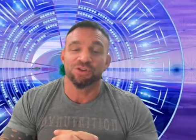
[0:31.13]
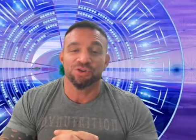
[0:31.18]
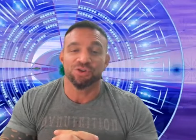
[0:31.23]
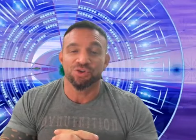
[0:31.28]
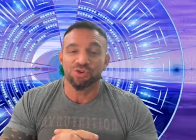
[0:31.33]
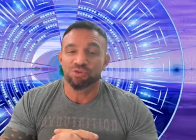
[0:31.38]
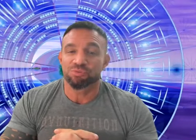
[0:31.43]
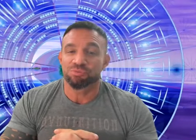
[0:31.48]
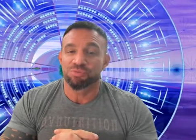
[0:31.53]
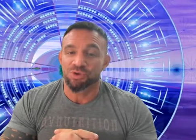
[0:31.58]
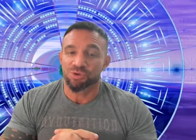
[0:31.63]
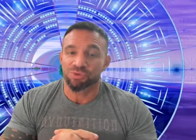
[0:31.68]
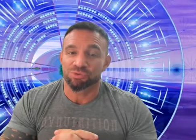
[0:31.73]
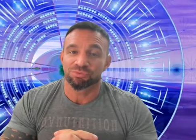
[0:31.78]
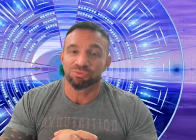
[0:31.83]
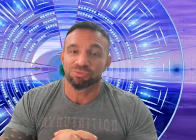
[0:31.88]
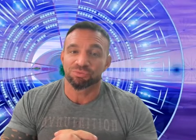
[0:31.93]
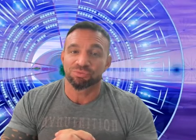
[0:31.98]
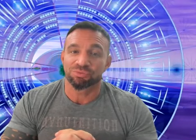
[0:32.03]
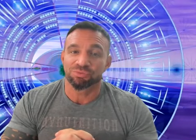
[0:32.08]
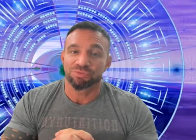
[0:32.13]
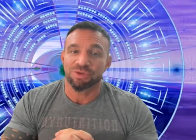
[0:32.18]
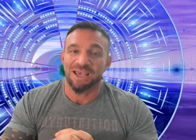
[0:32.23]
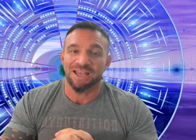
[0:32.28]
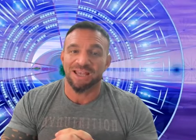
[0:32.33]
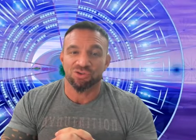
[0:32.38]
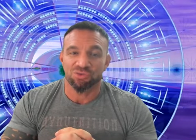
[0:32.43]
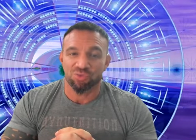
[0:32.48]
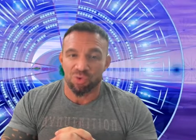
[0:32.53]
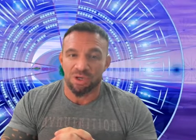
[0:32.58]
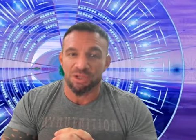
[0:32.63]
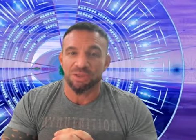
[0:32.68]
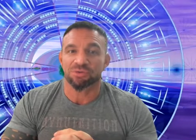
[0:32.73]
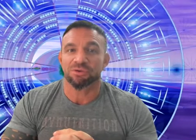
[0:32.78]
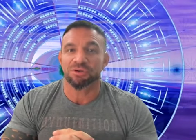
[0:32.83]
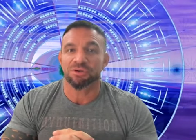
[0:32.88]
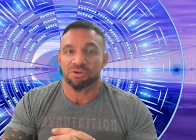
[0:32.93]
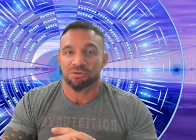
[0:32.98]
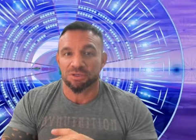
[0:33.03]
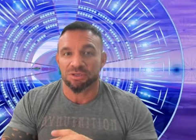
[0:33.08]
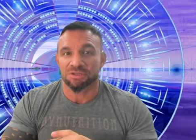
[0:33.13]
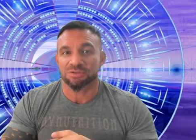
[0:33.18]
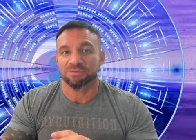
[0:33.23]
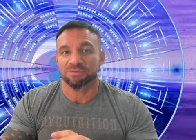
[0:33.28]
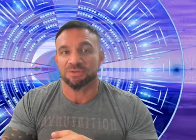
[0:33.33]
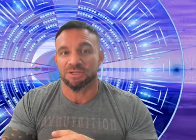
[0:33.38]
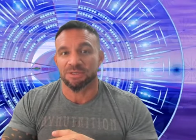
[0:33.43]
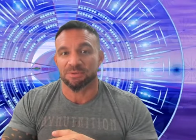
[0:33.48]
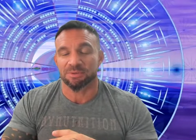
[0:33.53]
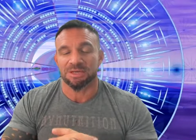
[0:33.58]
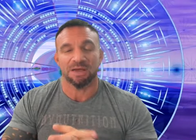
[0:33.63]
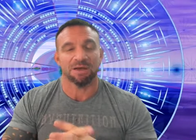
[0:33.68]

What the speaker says: new moon at 23 degrees of Libra.